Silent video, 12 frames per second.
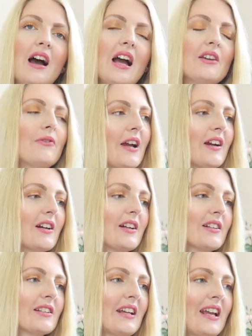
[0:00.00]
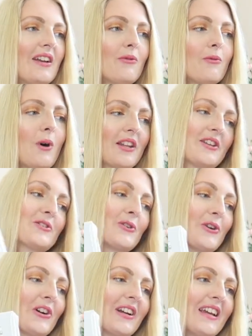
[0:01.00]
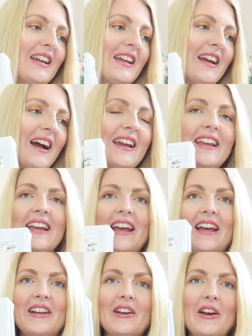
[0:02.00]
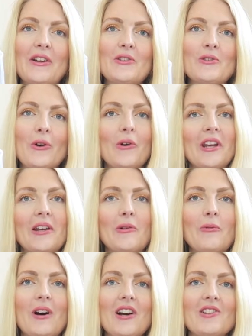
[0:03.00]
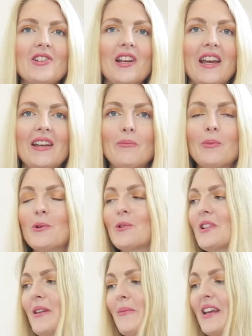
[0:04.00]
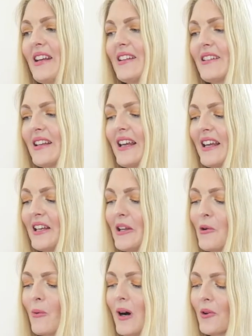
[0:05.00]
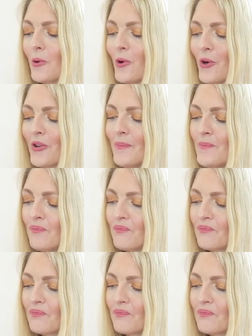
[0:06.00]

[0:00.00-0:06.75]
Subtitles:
I figured if one is dirty, I can throw it in the wash and put immediately a new one on.